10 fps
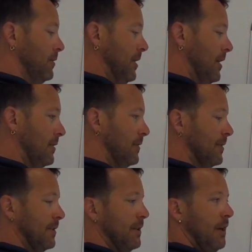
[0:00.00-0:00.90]

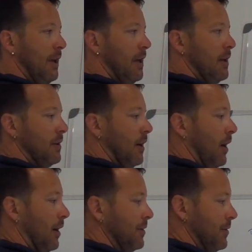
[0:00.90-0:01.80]
tenths and
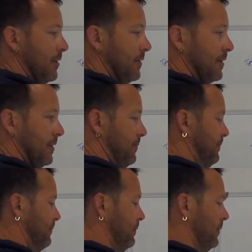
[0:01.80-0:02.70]
hundredths,
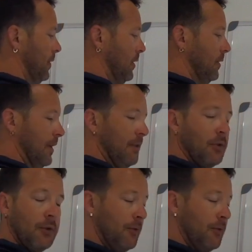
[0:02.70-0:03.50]
that